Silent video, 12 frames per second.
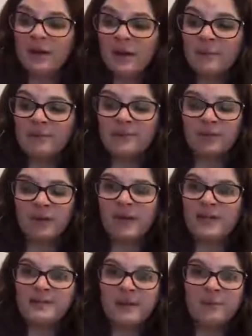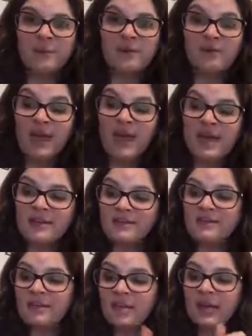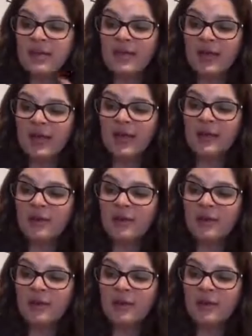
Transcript: It's a great example of esclerófilo.